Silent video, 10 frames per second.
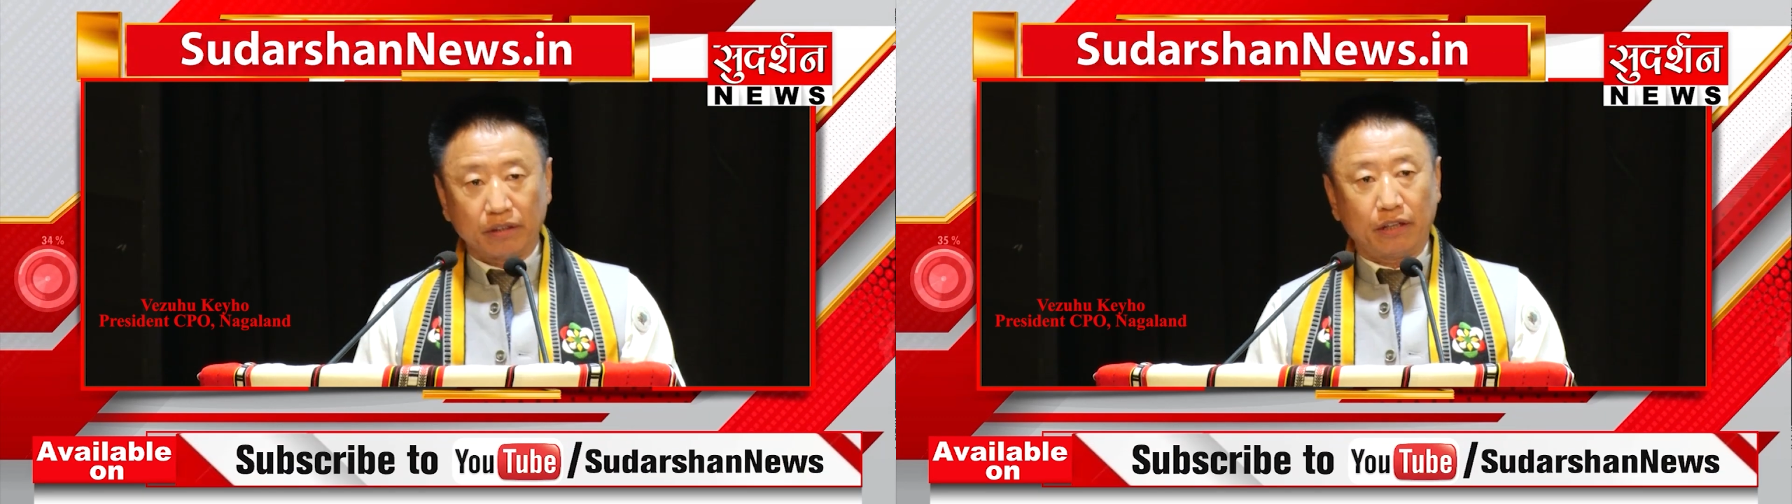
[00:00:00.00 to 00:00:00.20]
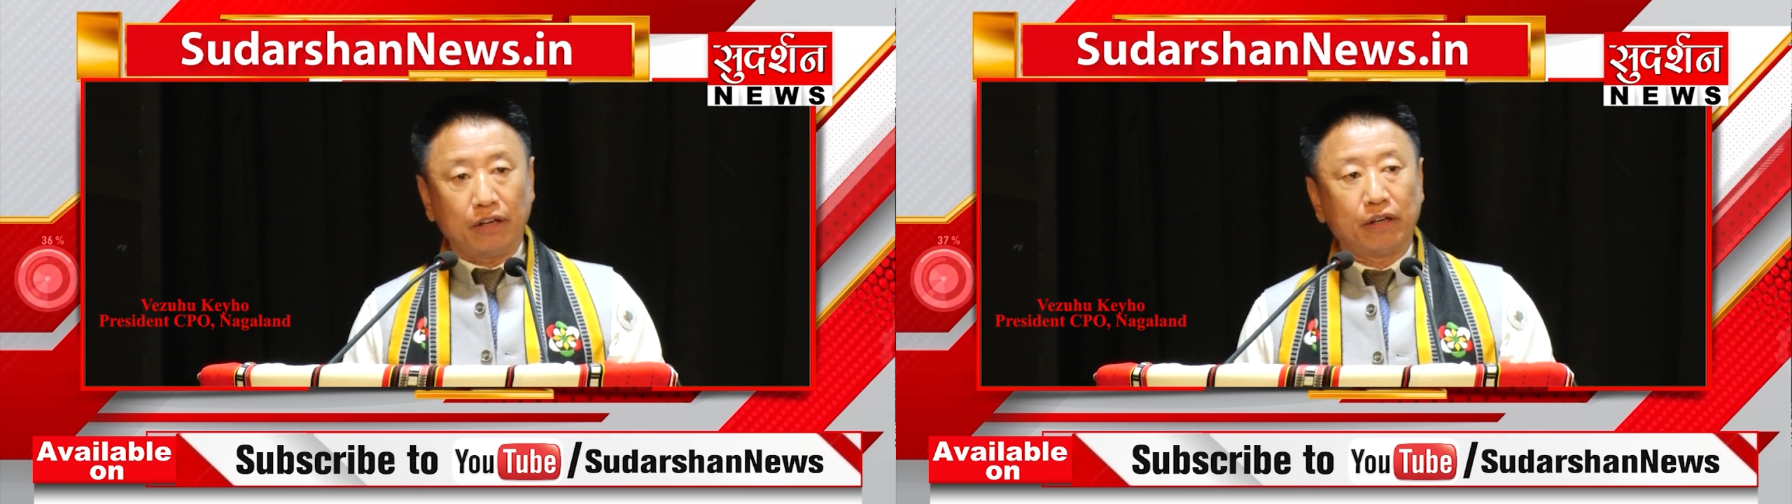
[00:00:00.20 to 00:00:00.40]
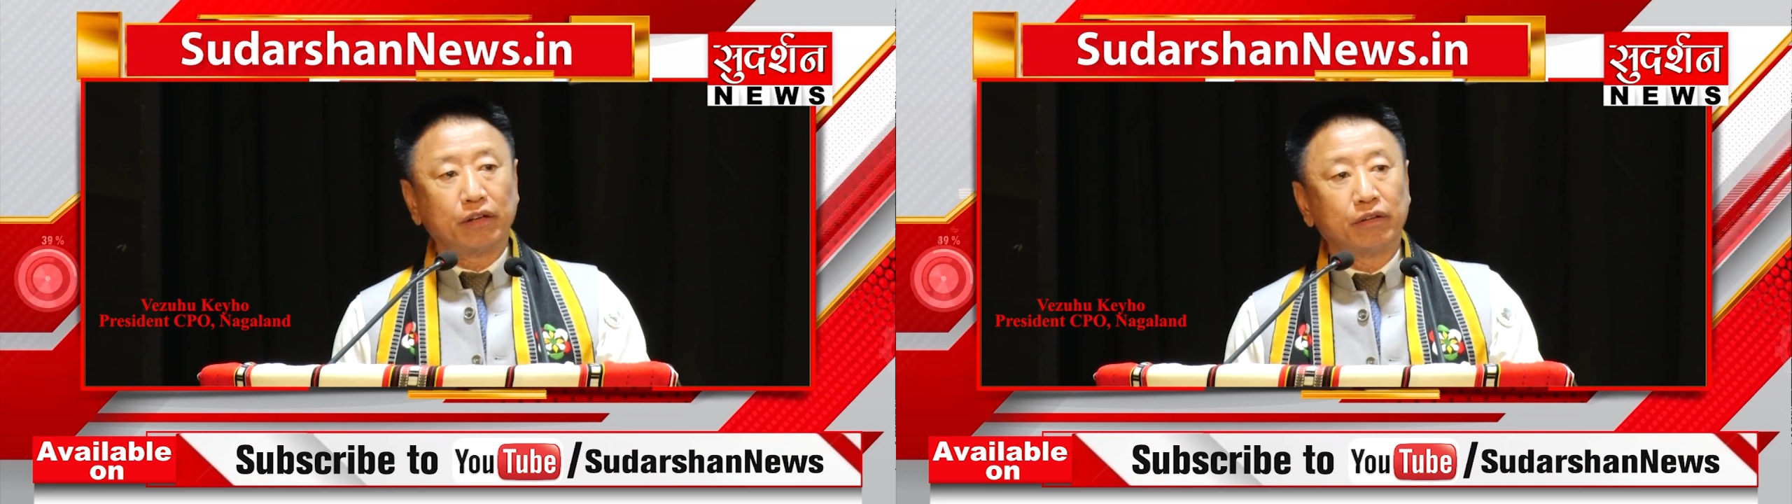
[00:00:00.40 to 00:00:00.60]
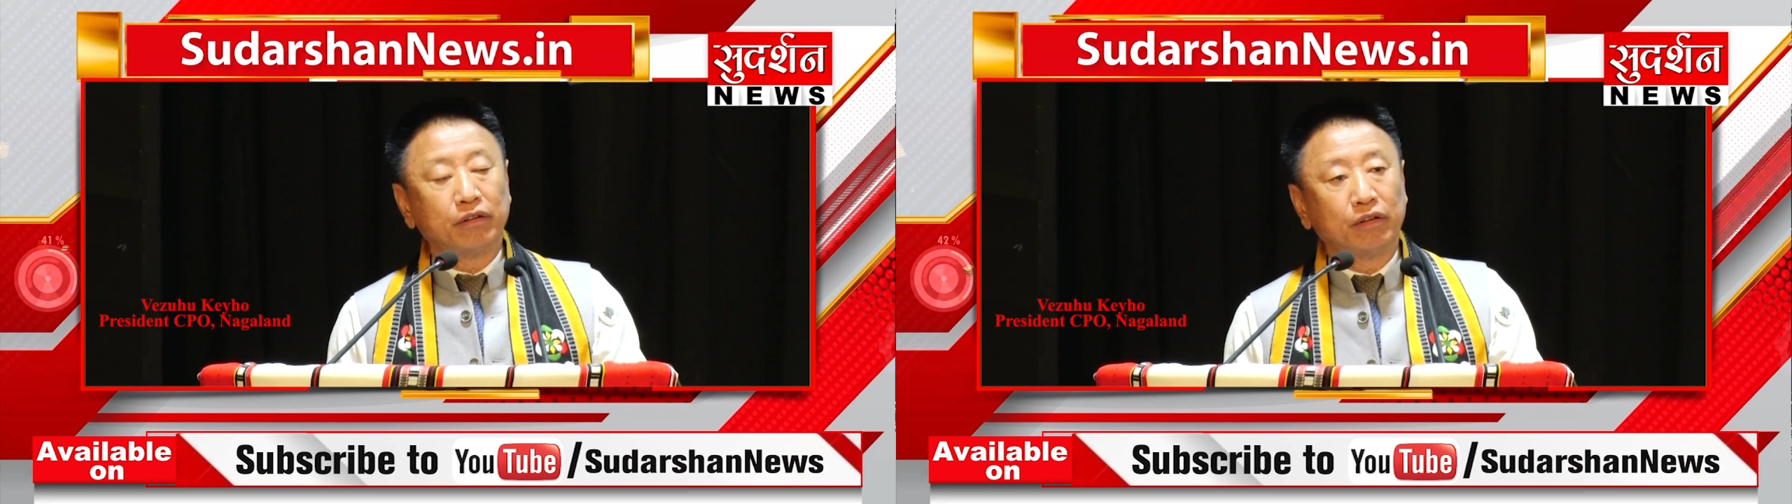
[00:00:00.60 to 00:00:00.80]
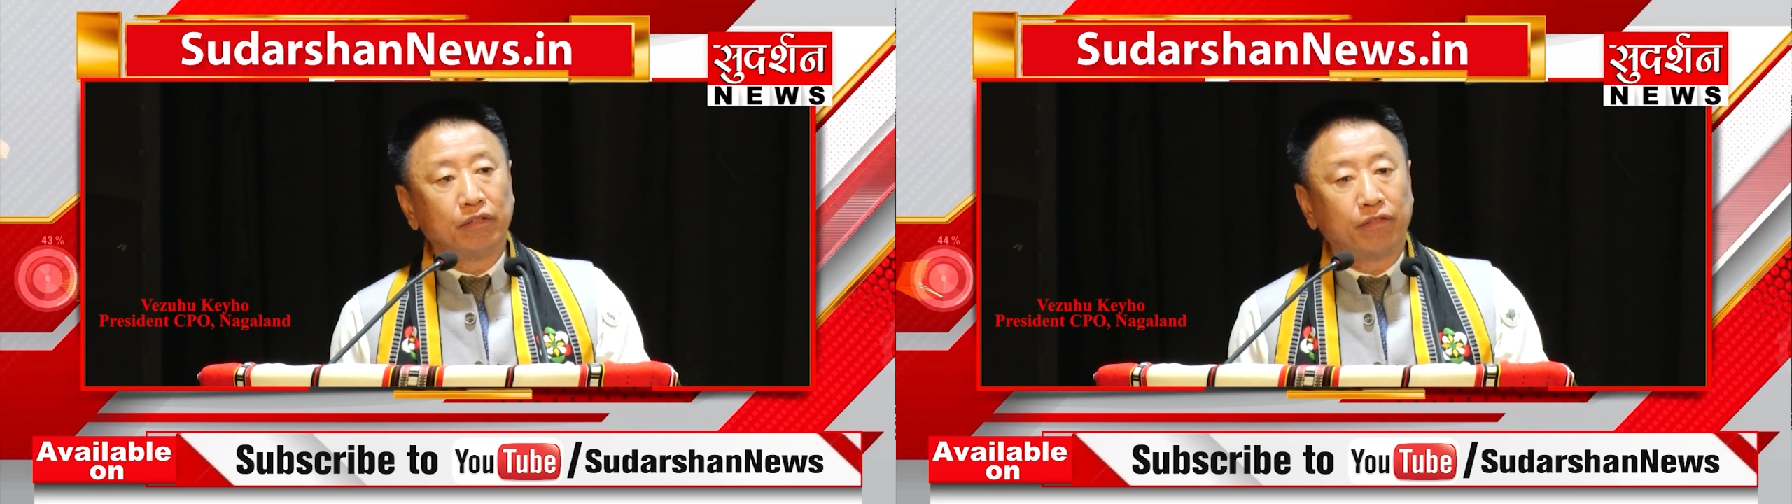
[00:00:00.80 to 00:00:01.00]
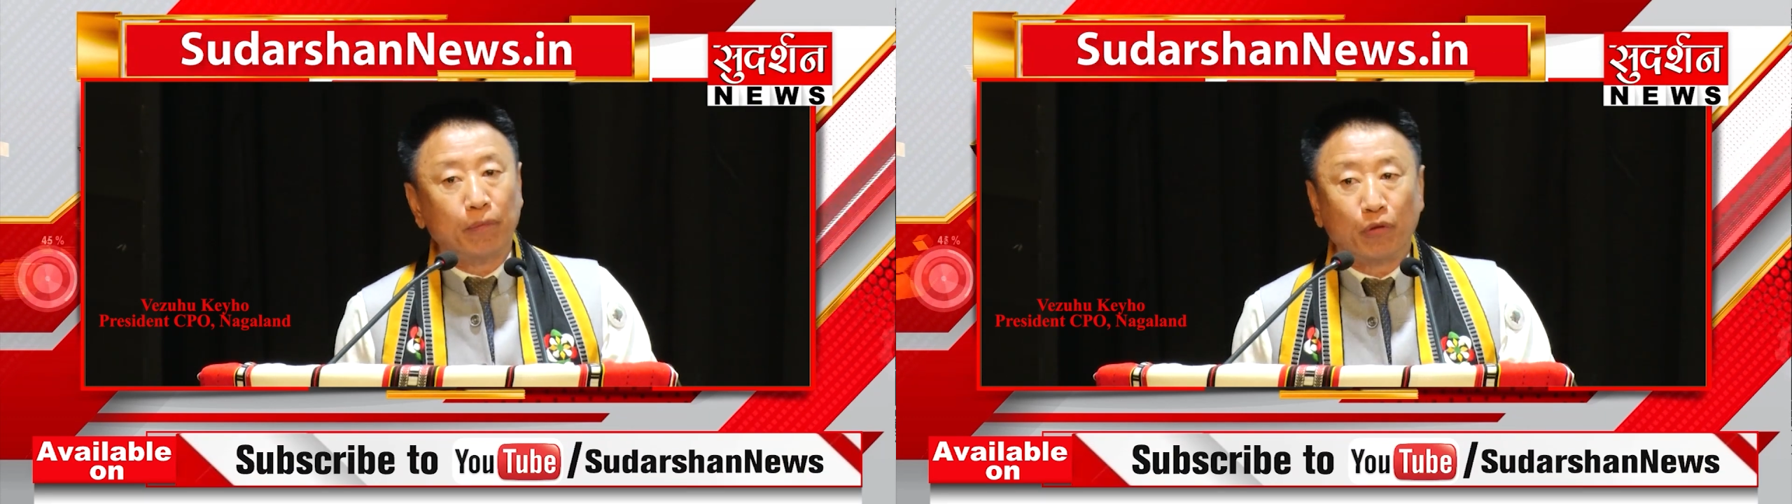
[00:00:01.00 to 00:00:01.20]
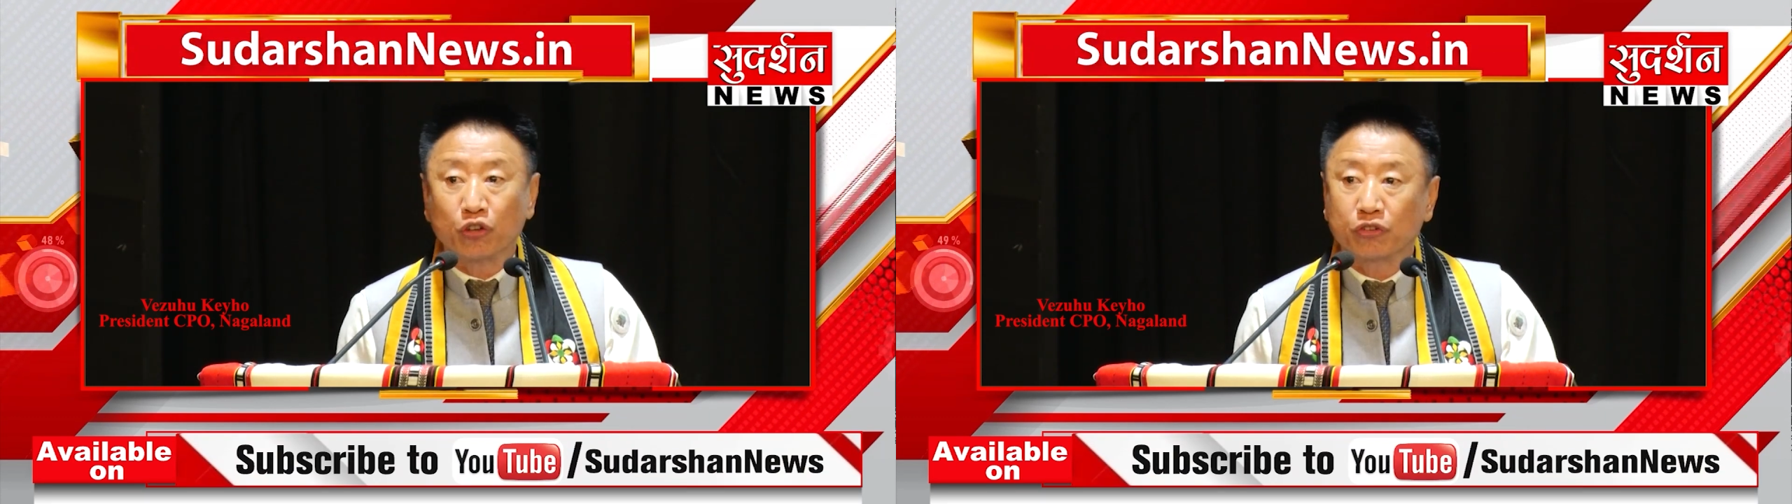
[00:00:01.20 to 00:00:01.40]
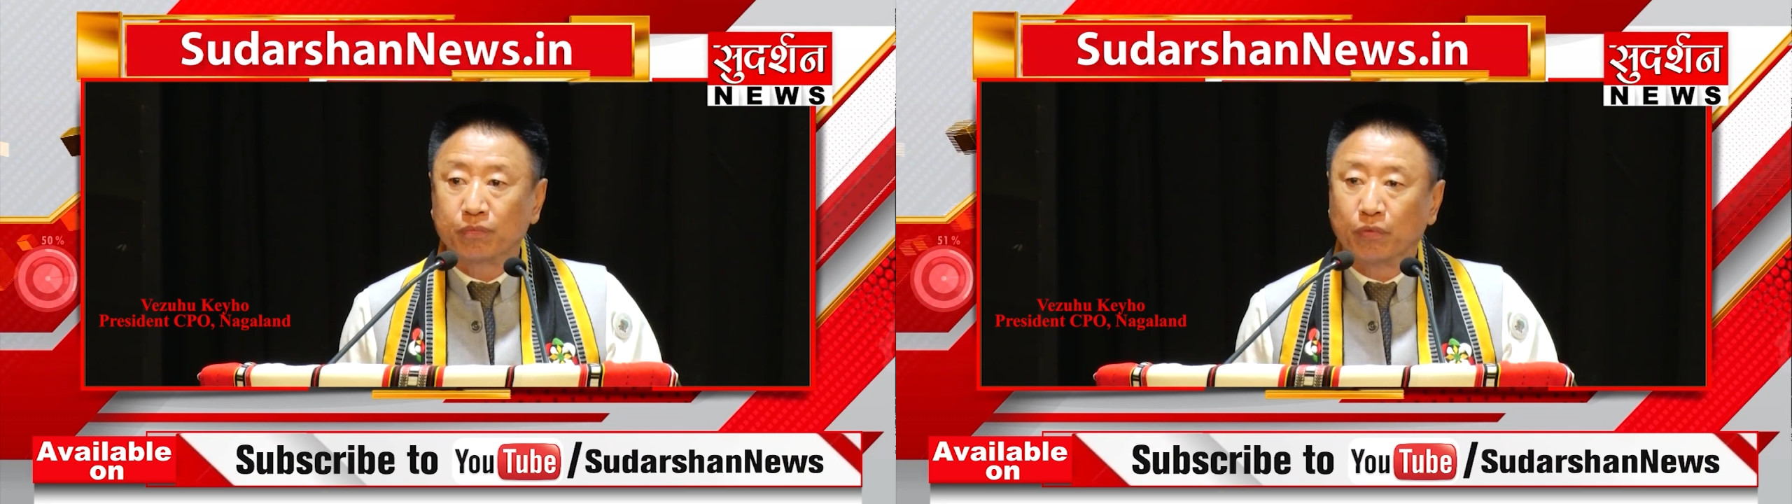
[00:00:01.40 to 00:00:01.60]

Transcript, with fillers: The famous